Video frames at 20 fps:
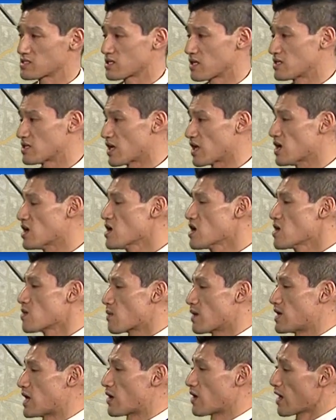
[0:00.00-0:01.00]
Sunday.
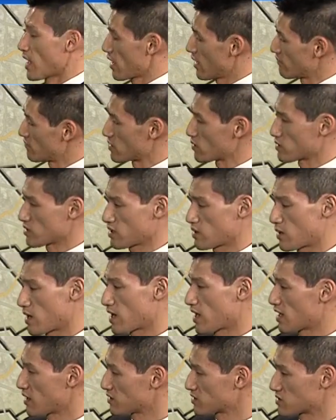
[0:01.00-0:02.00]
Right now, everywhere
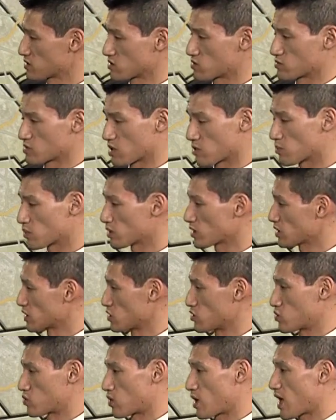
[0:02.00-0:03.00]
else is
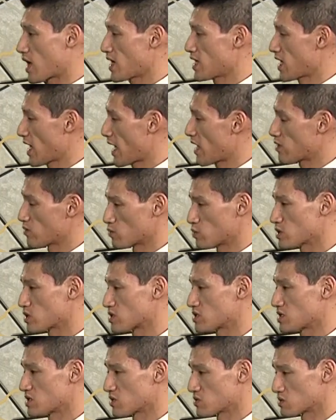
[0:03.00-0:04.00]
completely dried out, and we
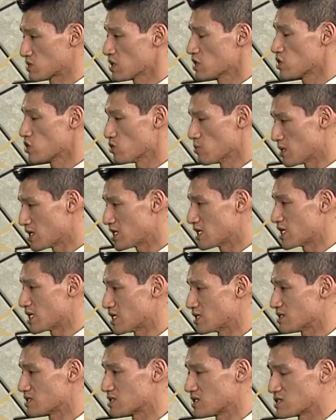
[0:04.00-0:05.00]
can see those
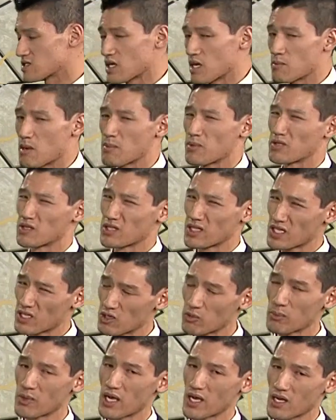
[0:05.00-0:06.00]
humidity indices come up a
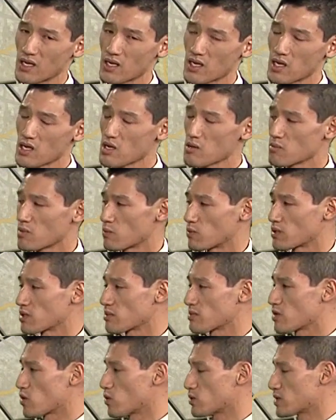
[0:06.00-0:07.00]
little bit. But we're
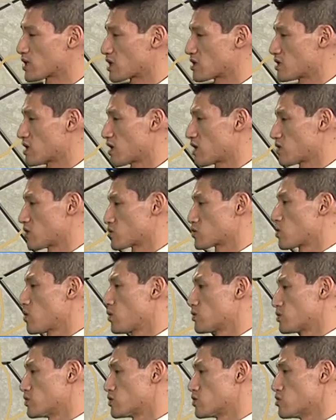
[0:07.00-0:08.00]
going to be holding on to a lot of those
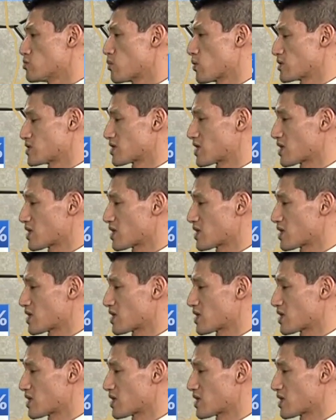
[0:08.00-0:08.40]
colder dew points.